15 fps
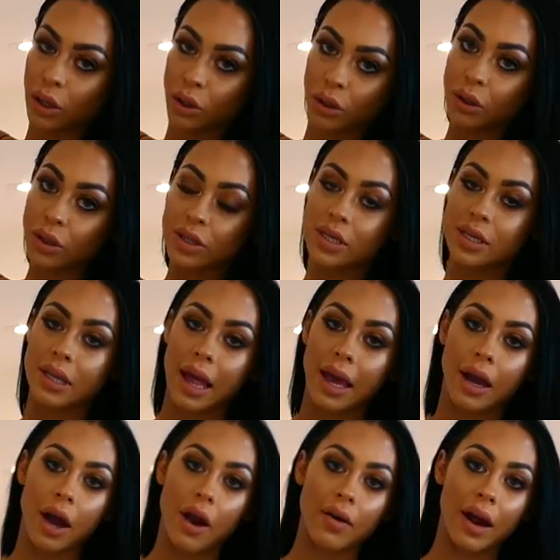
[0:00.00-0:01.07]
loose,
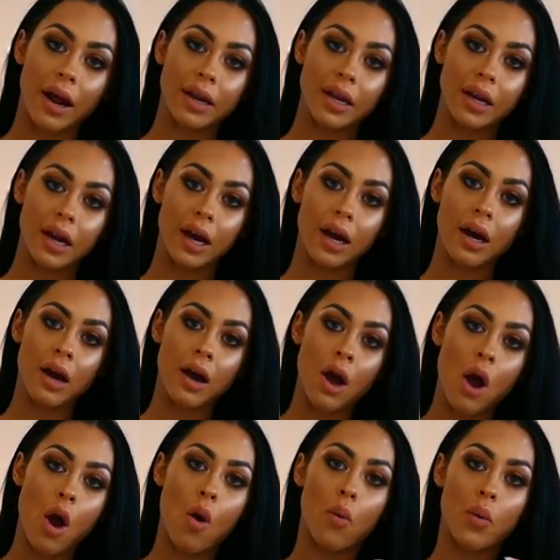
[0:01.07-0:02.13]
like around here,
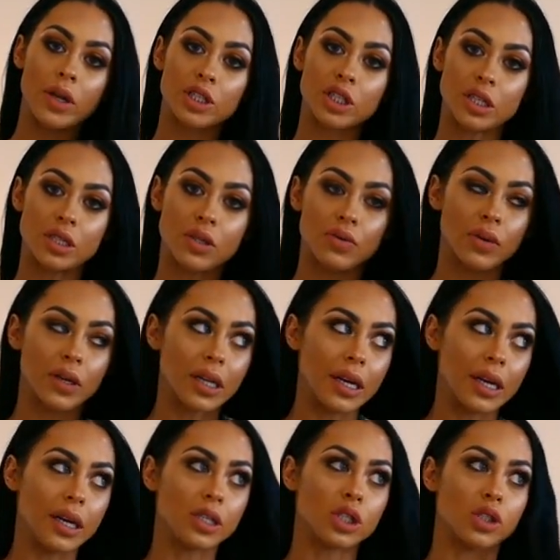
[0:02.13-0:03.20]
which is
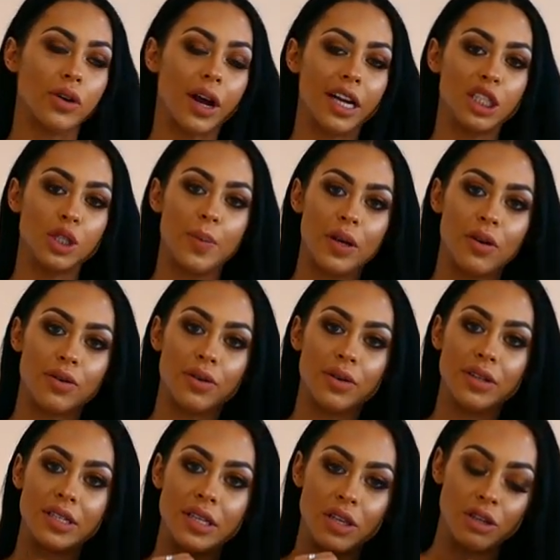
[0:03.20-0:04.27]
really strange
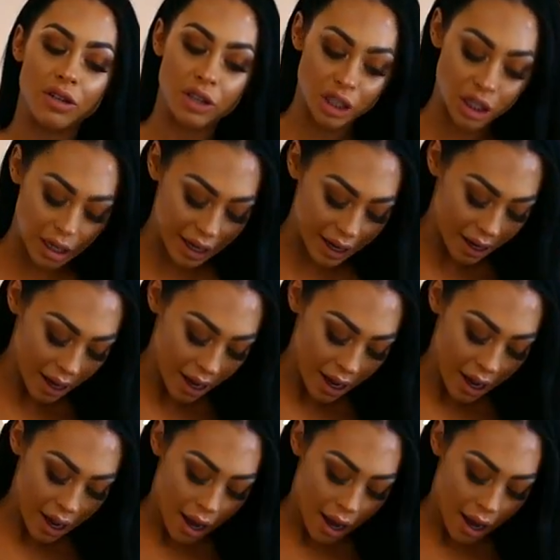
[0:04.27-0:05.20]
because usually